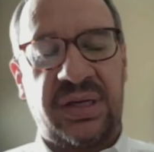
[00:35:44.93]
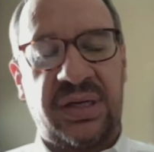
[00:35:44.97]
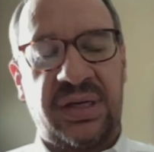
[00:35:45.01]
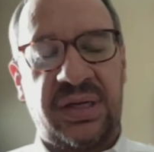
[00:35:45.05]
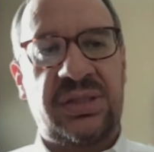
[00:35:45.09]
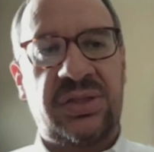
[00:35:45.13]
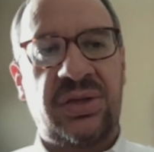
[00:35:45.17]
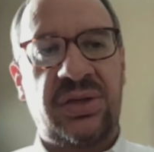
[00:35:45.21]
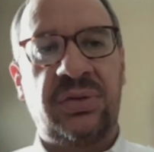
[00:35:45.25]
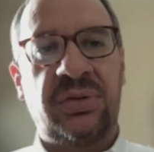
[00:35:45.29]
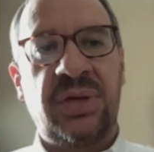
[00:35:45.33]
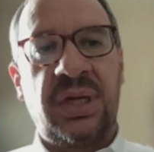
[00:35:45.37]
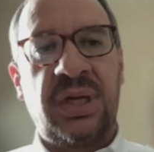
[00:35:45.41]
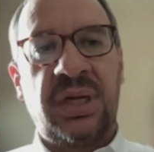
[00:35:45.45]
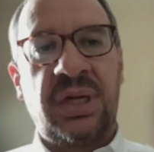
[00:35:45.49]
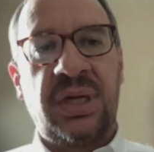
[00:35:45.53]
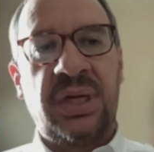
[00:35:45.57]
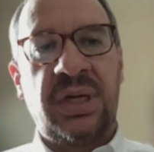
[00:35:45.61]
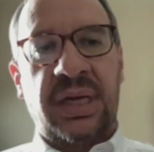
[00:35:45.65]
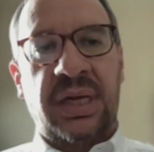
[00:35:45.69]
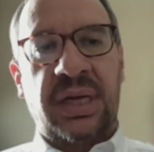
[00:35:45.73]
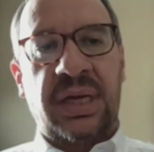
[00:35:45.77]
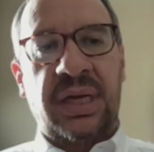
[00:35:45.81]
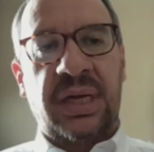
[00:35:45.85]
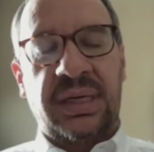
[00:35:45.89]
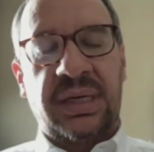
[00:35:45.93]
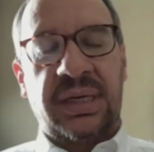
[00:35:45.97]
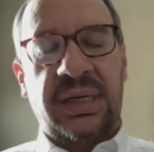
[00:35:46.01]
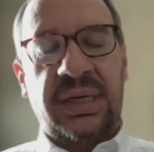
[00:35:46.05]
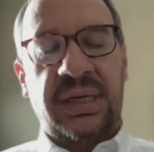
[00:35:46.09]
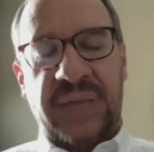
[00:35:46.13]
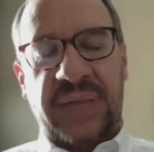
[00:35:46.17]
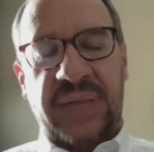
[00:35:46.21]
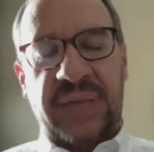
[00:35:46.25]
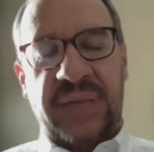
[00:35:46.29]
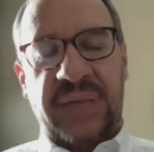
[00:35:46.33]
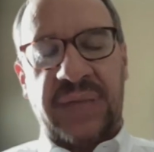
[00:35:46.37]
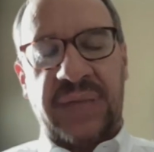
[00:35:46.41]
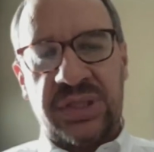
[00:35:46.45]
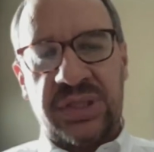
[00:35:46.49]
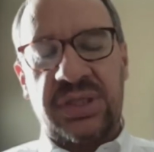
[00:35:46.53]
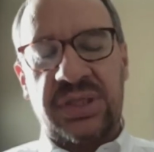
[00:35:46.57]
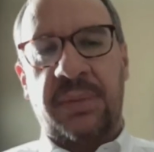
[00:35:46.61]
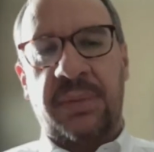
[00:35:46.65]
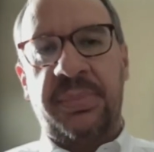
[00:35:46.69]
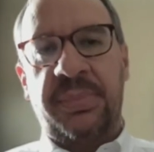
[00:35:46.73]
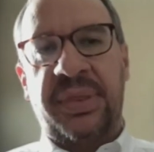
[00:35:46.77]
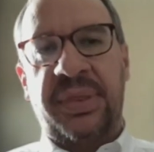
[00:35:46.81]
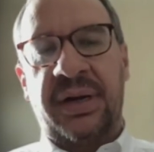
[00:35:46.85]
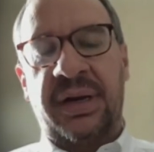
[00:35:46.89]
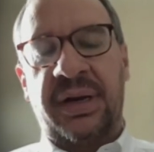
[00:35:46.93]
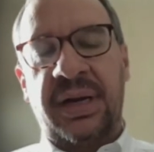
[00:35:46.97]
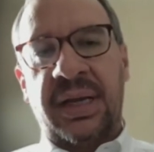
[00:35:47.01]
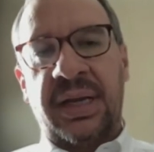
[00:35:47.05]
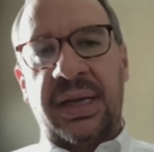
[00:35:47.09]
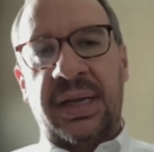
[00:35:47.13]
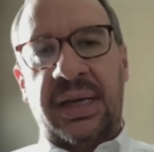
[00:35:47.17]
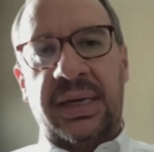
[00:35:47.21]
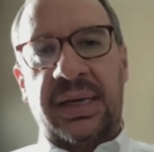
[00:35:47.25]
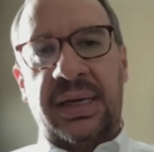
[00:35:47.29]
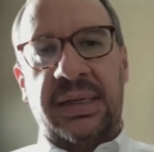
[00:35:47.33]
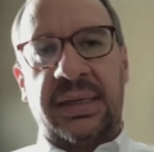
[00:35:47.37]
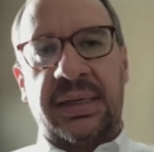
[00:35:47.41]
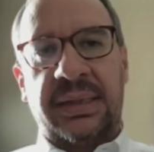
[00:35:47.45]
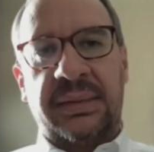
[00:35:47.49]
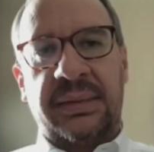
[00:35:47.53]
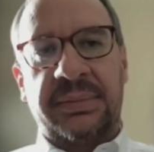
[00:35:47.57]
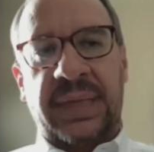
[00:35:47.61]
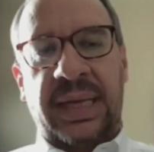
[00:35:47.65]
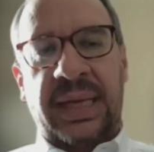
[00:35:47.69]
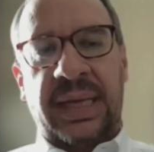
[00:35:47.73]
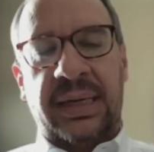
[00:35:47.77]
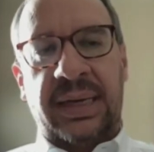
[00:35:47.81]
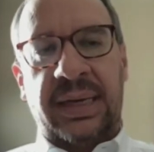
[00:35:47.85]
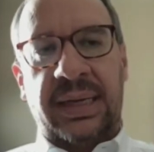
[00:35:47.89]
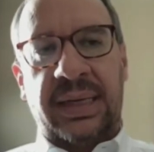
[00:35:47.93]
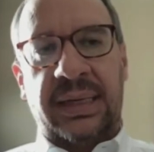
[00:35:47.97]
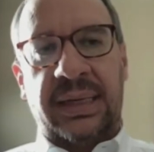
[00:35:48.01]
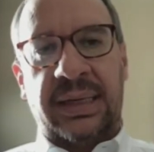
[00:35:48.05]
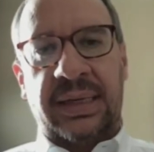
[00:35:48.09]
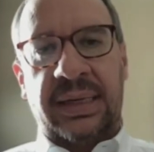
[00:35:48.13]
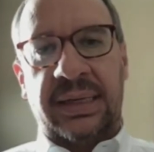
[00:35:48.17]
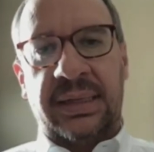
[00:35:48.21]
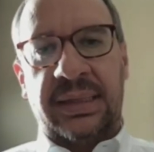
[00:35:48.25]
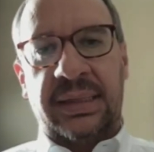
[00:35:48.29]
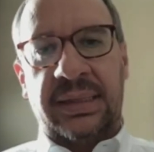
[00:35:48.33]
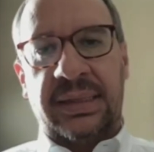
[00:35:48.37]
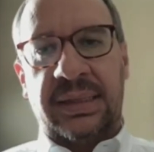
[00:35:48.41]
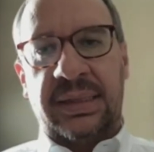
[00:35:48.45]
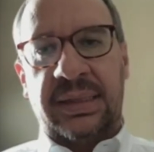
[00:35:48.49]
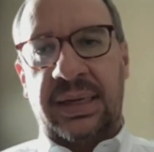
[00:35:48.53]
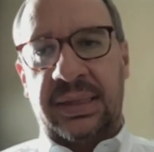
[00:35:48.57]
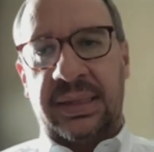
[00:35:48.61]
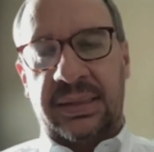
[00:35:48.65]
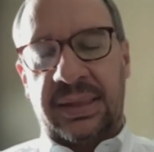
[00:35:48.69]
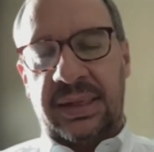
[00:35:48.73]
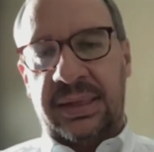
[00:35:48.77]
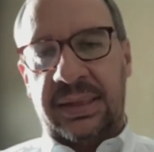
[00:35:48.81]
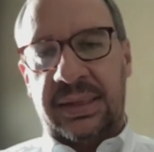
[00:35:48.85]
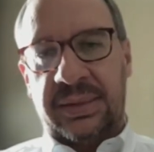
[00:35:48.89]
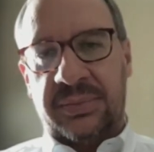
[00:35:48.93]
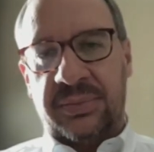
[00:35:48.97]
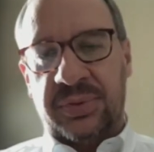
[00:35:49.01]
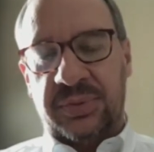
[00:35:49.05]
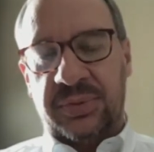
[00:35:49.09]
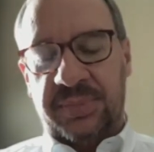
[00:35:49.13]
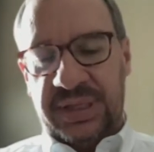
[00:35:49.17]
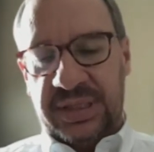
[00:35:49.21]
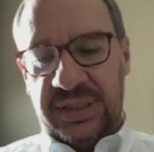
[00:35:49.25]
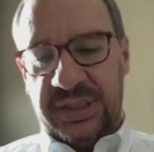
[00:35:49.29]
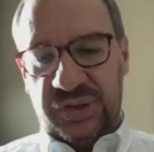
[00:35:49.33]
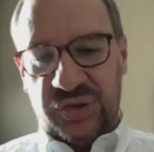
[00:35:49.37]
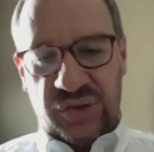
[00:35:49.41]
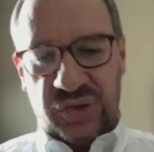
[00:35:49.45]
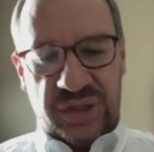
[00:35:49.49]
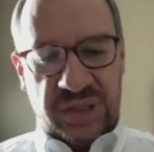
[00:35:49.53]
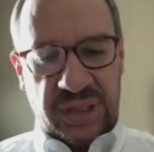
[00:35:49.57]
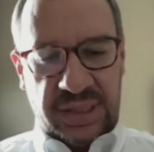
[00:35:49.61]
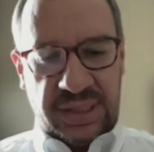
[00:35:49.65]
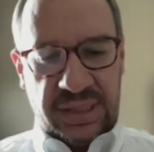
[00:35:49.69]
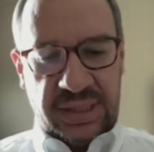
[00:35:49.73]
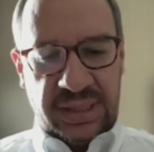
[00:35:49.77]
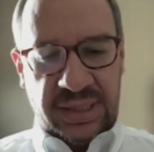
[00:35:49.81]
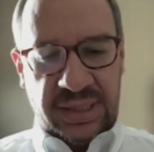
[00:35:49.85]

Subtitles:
So I would stop there, and I would be interested